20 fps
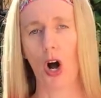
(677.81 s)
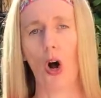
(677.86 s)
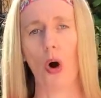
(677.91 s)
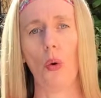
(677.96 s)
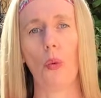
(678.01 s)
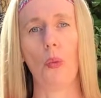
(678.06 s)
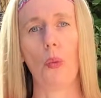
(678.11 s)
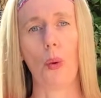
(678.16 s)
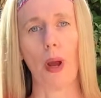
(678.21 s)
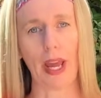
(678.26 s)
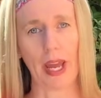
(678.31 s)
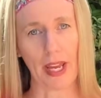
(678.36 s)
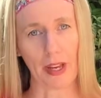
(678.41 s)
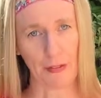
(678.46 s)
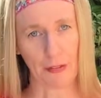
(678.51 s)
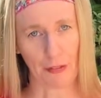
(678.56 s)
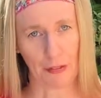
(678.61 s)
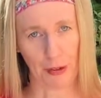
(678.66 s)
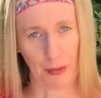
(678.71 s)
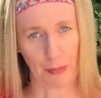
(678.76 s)
away
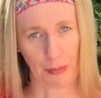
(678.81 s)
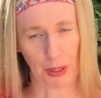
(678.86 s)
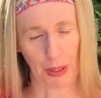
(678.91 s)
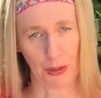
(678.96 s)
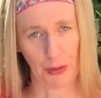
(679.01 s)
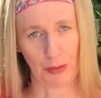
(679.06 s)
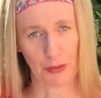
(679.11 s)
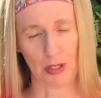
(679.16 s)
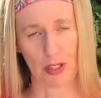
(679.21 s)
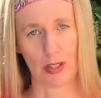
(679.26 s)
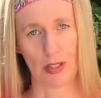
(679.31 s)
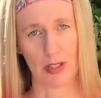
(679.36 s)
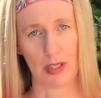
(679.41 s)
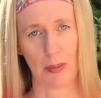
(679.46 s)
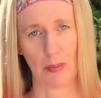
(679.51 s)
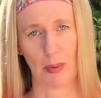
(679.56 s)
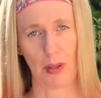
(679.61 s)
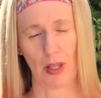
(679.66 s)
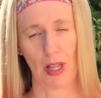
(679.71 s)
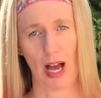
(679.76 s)
from you to
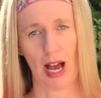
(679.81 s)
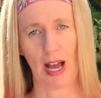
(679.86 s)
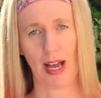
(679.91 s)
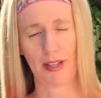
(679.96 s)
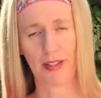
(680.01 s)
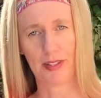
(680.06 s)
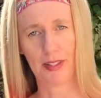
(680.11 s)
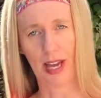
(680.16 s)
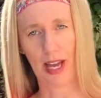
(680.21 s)
symbolize